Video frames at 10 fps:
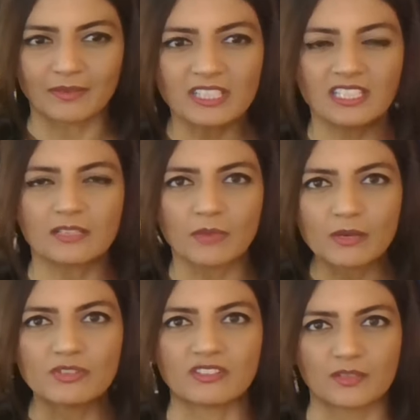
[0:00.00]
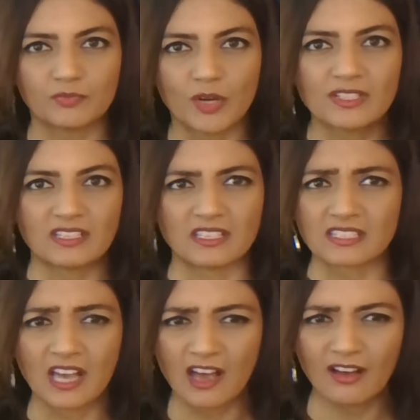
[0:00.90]
going to need a moment to process
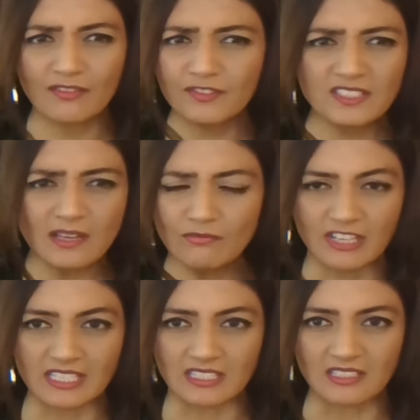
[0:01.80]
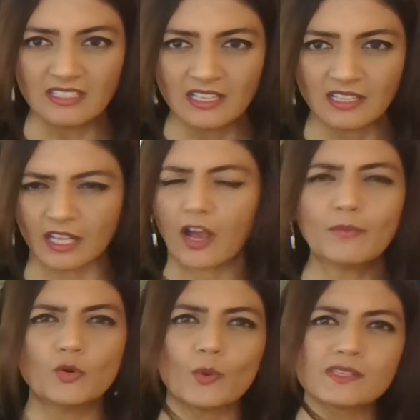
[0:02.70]
this. For some reason, like,
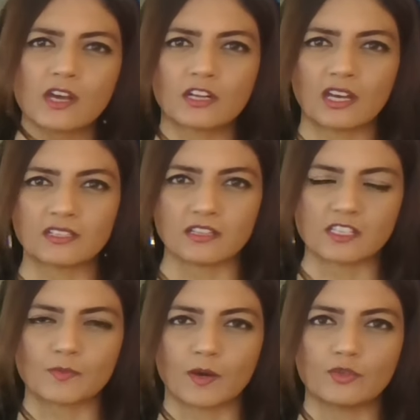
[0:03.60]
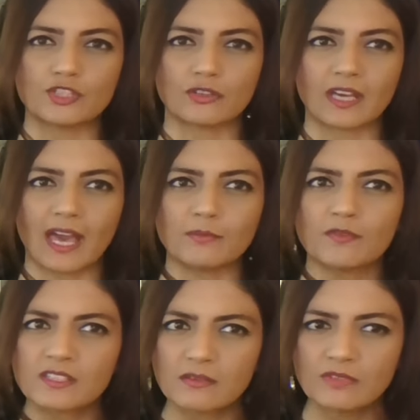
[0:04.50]
I'm always kind of under the spell with Jun K,
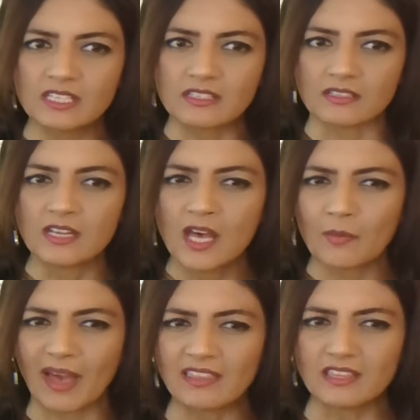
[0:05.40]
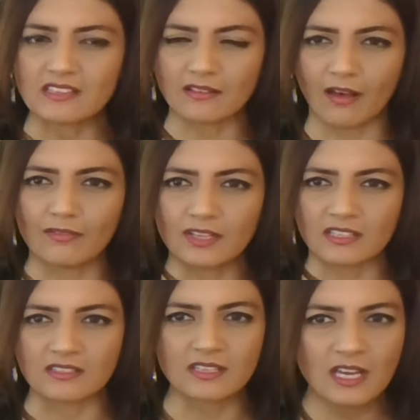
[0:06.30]
but for some reason, Paint This Love
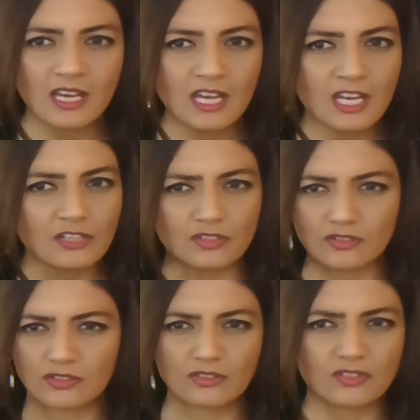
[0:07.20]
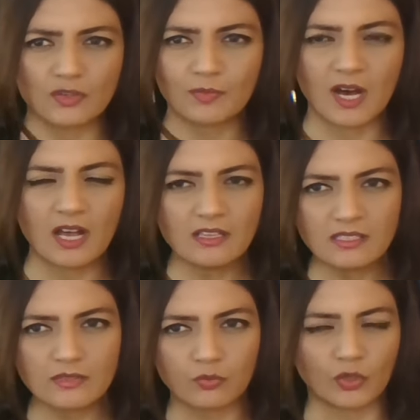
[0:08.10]
has just
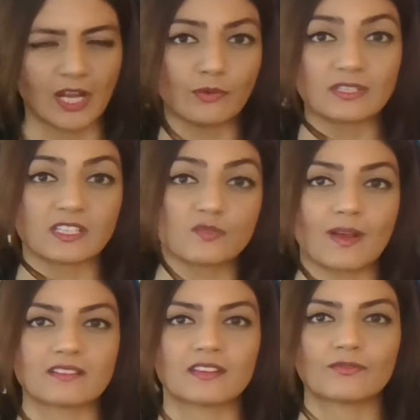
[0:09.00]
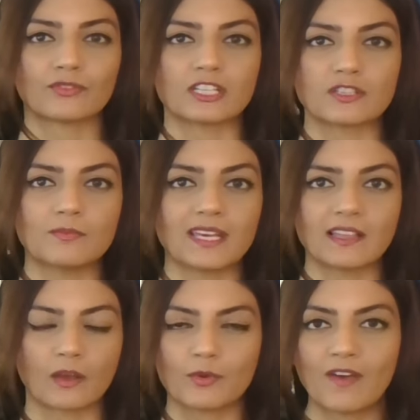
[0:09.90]
surpassed what I was expecting for it to be.
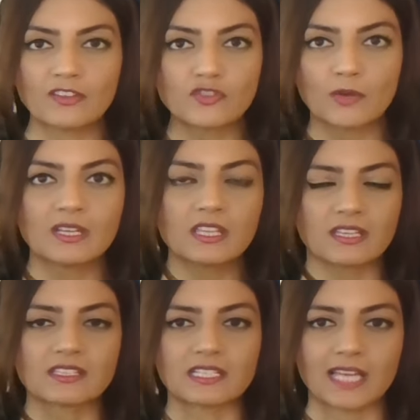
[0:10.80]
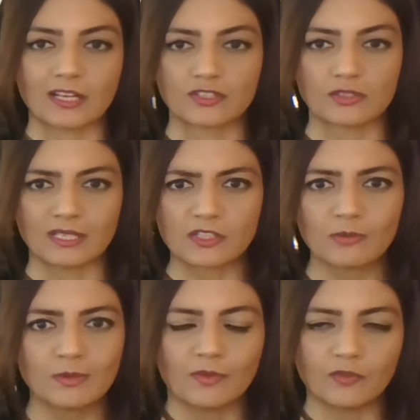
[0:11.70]
Like, we've had so many things attached to it, so
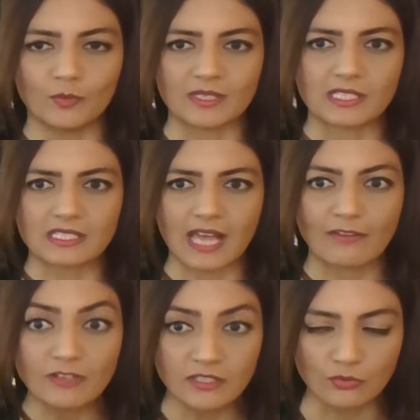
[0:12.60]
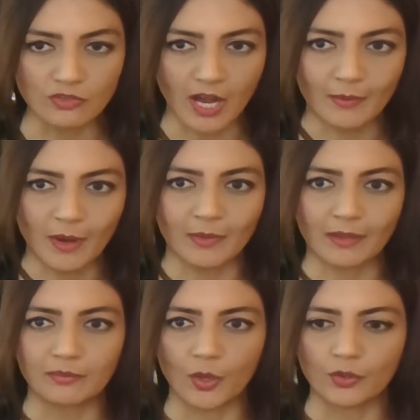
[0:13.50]
many performances, that every single time I'm,
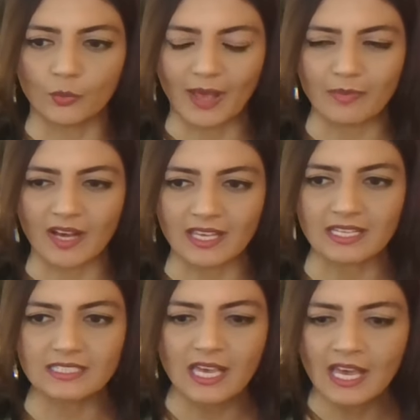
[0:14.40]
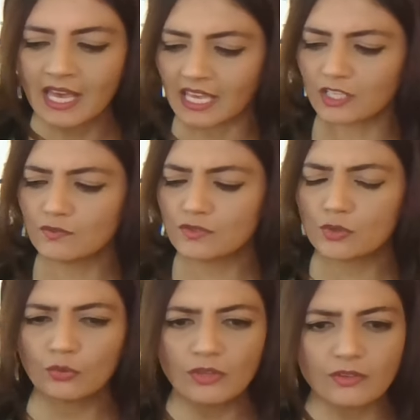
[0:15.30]
like, blown away by it. It gives you
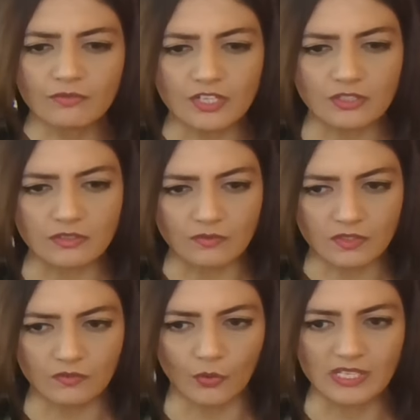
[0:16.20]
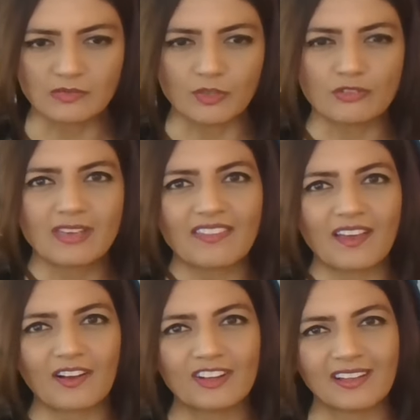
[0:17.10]
all of the richness of his voice, but you get
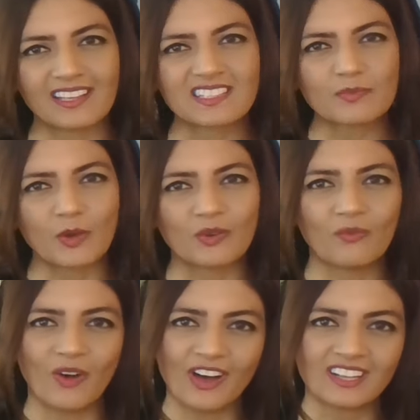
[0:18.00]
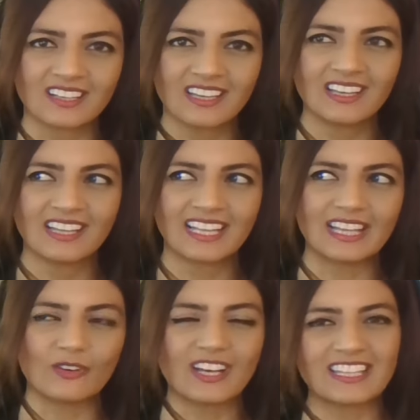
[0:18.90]
that kind of, like, spoken word,
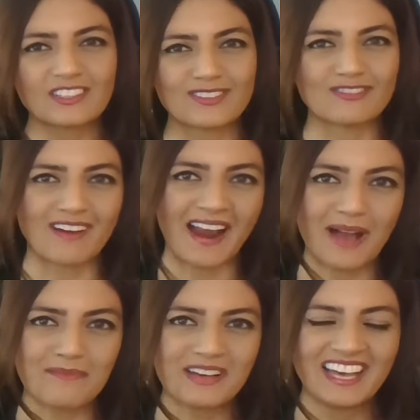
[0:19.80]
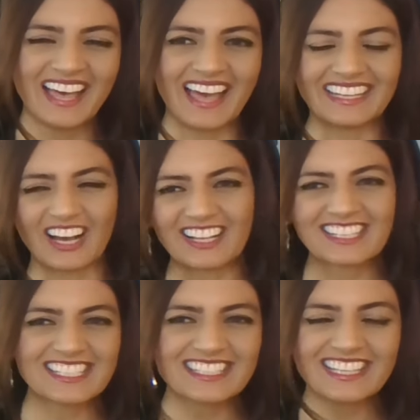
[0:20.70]
little hint of a rap. And I
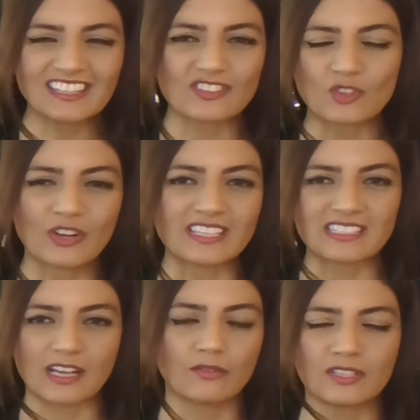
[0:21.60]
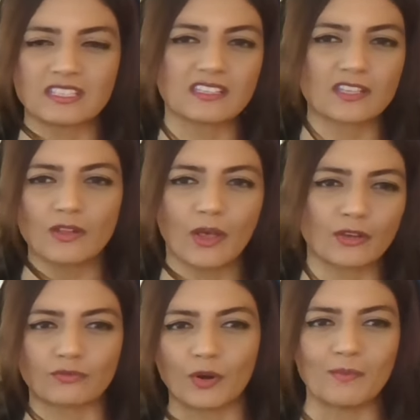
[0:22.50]
just think the song itself, because it's so,
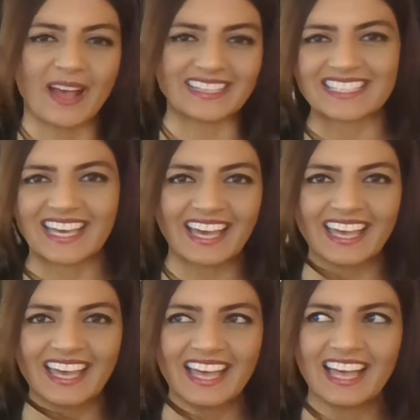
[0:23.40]
like, romantic,